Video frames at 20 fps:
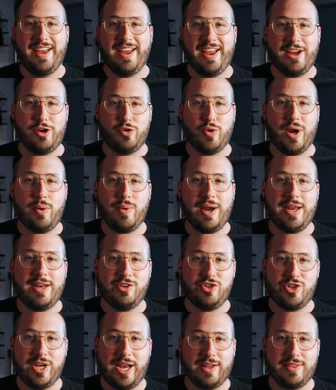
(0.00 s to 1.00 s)
A great way to
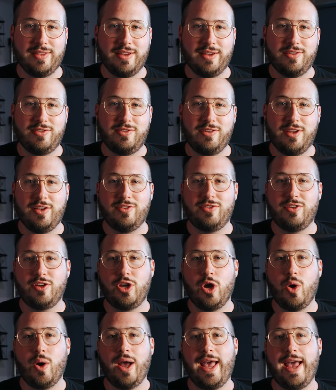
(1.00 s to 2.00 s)
check this is to
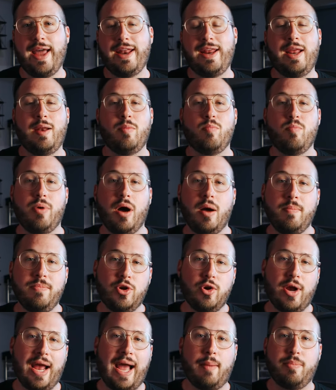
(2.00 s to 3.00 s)
go ahead and bump
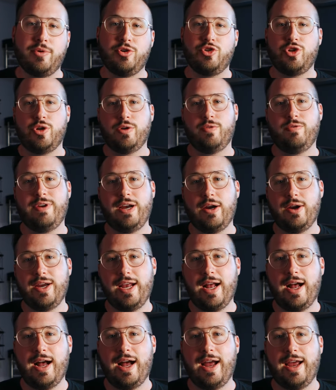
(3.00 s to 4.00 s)
your aperture very
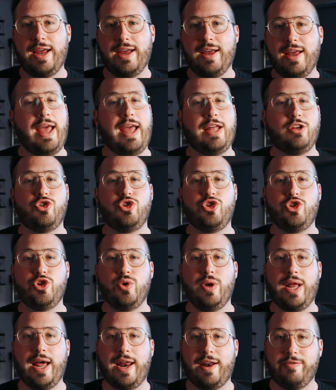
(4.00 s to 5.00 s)
high and
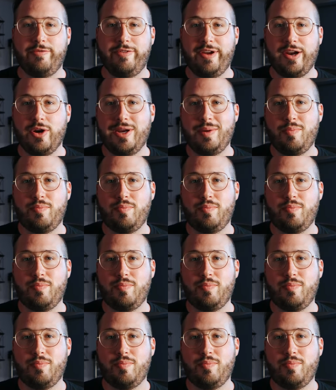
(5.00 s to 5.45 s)
shoot at a very